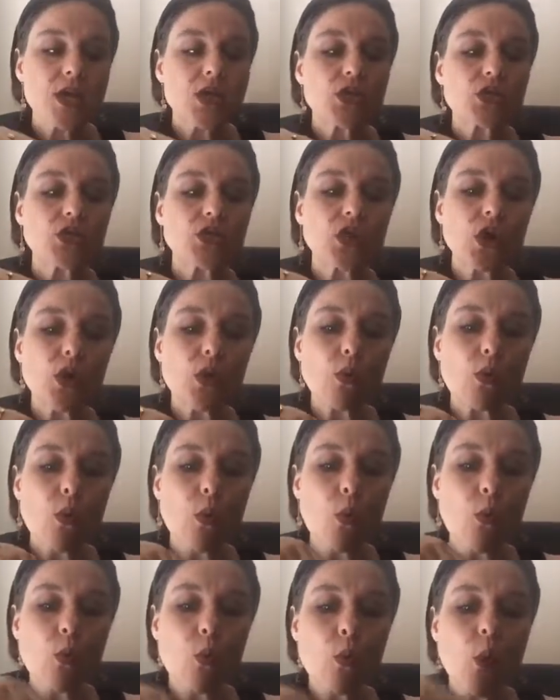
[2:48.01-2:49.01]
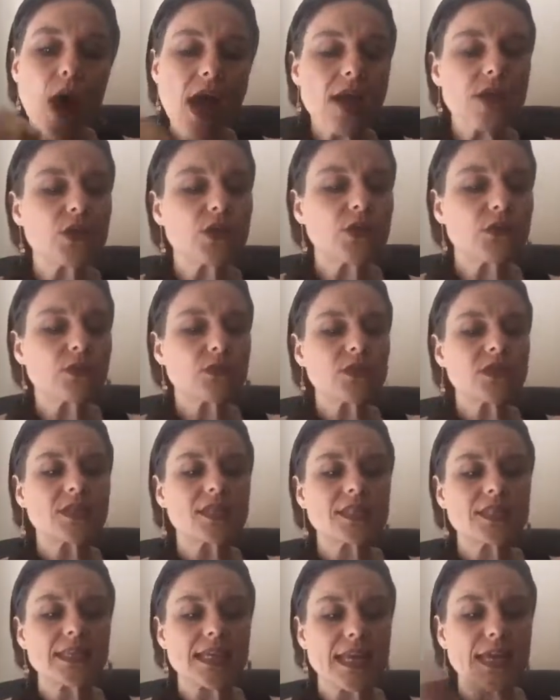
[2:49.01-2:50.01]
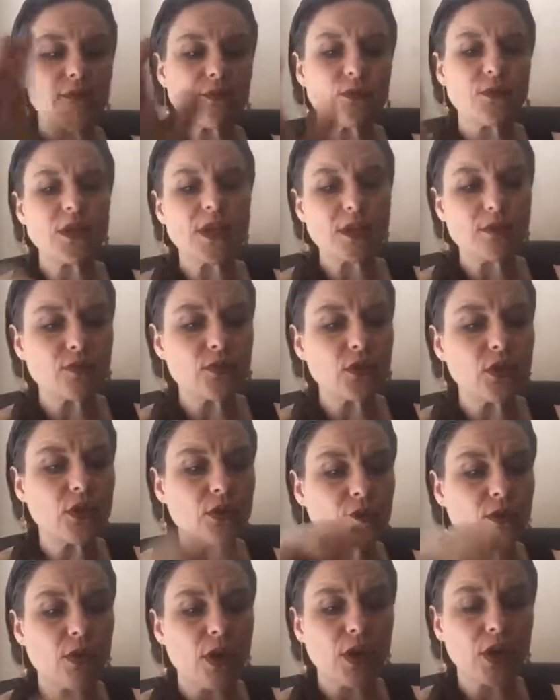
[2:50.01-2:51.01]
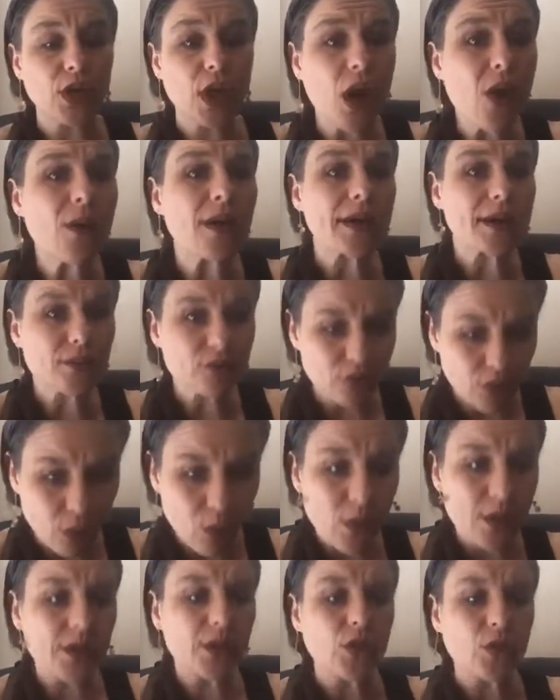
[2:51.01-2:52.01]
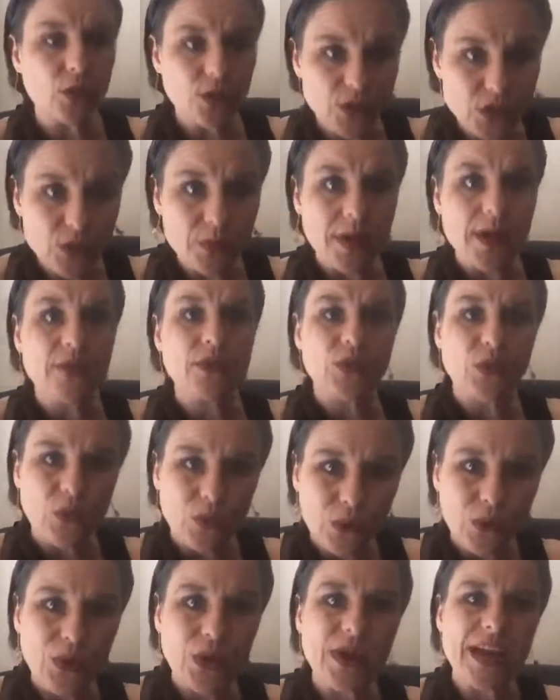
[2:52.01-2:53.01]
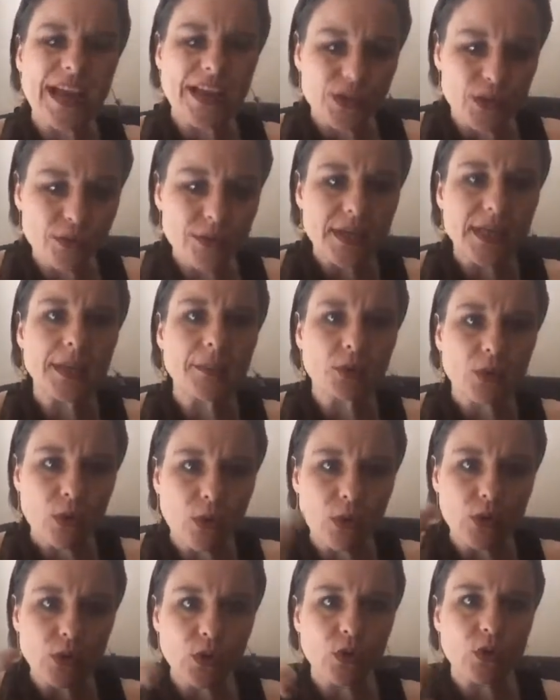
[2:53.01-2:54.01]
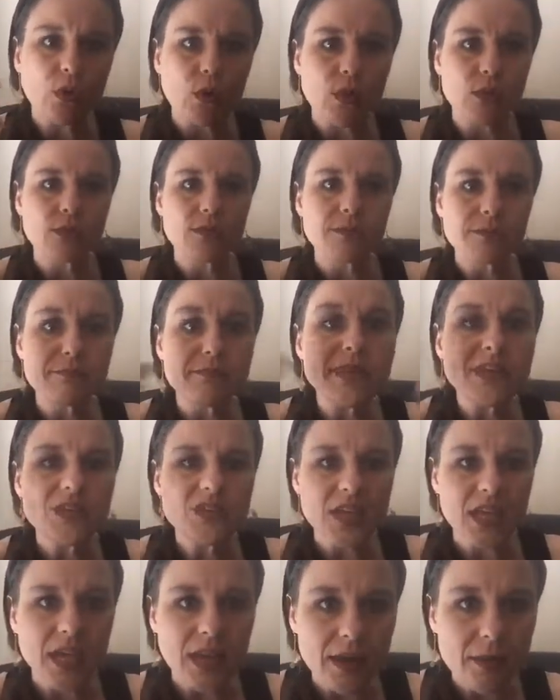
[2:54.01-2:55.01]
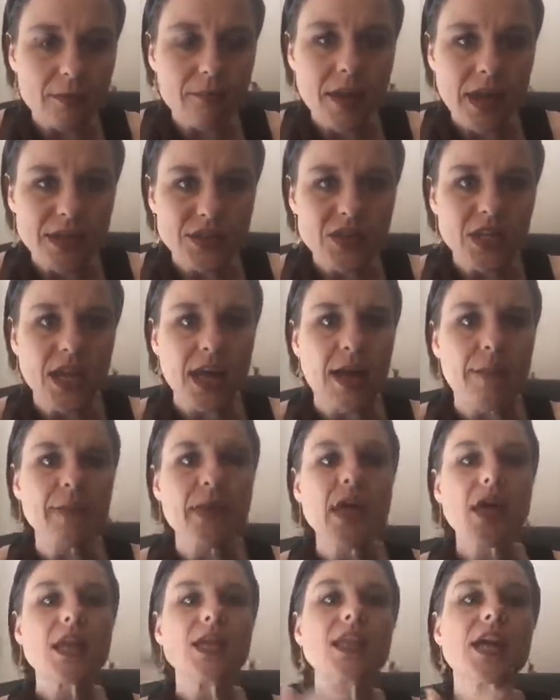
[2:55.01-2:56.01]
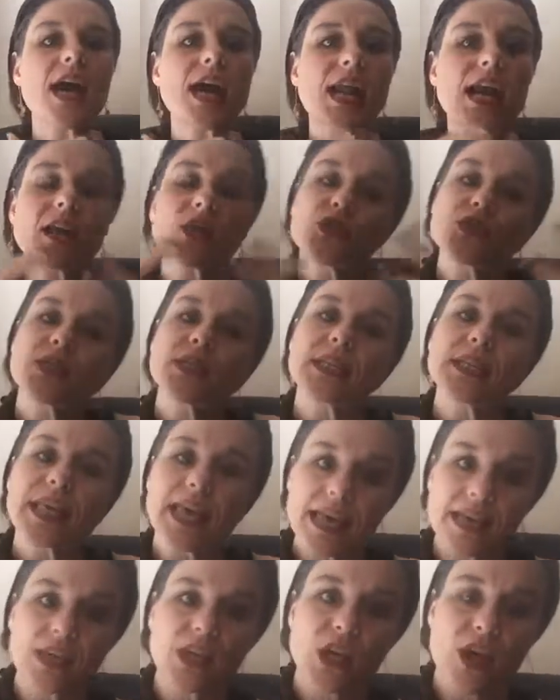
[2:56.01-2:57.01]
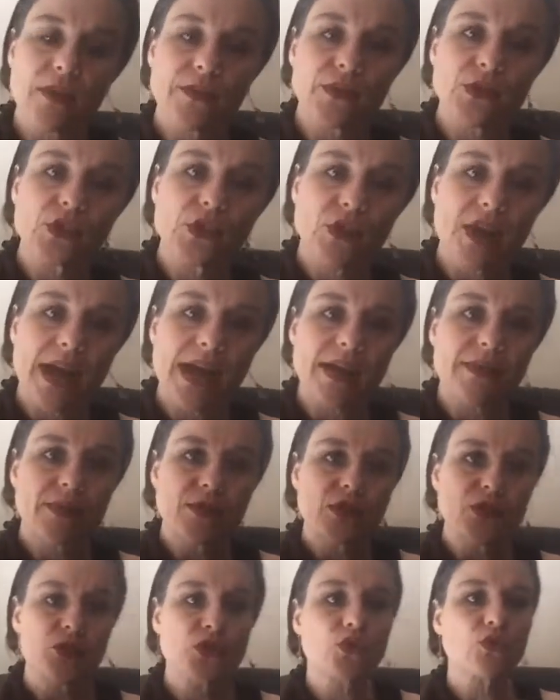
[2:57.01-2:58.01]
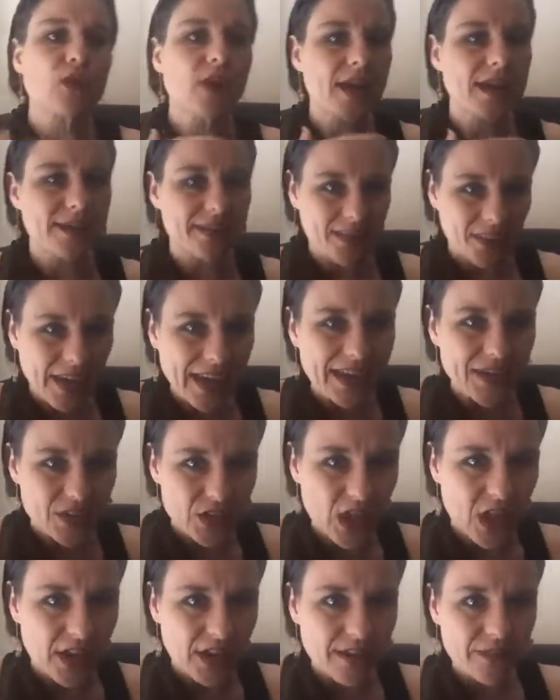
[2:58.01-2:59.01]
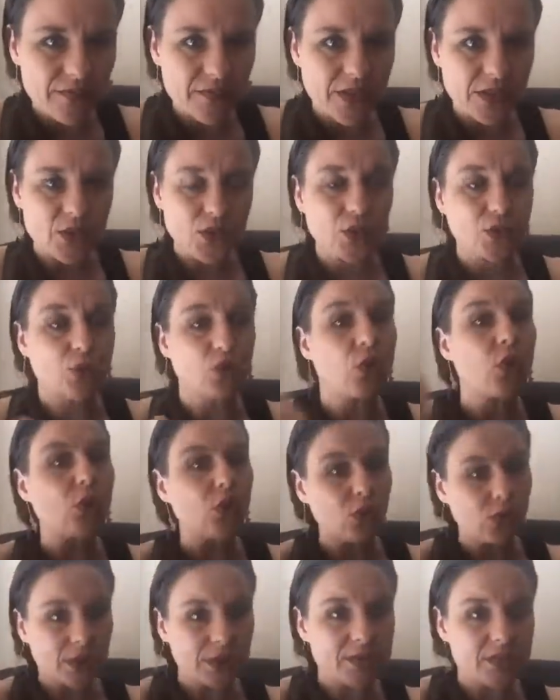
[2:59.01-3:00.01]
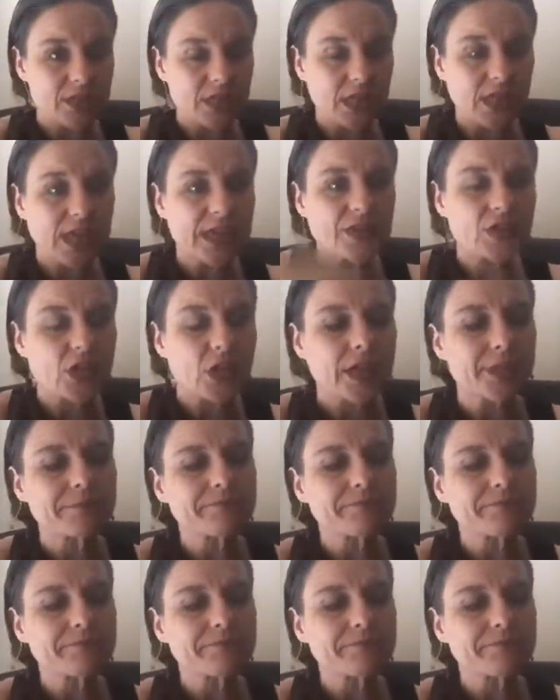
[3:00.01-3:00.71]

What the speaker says: So if you are going from one chord to another chord and you keep quote unquote missing it, messing up, not actually landing on the triad that you're trying to land on, that your goal is to land on,